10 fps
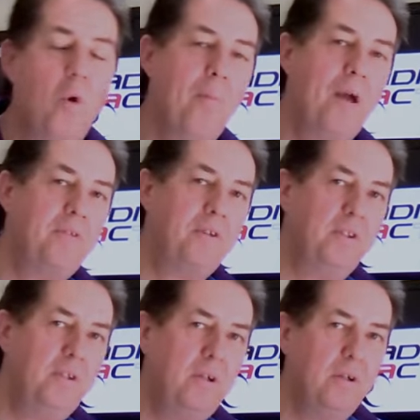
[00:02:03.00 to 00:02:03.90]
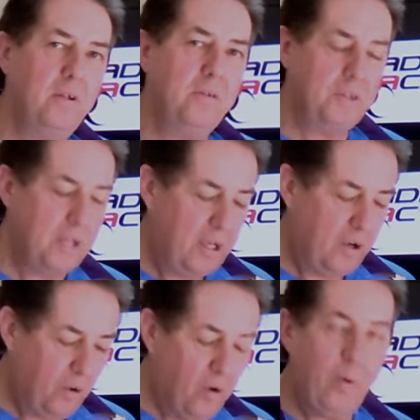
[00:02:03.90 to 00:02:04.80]
or what method you use,
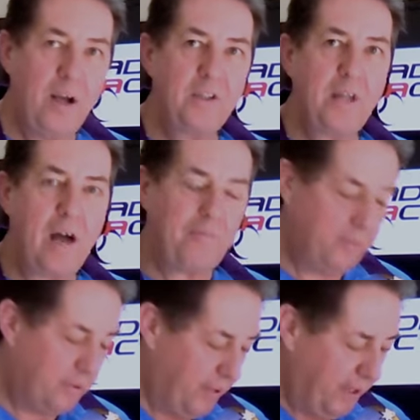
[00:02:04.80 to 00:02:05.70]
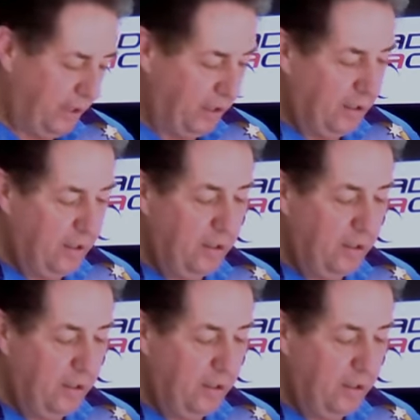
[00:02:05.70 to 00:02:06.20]
always start from the rear.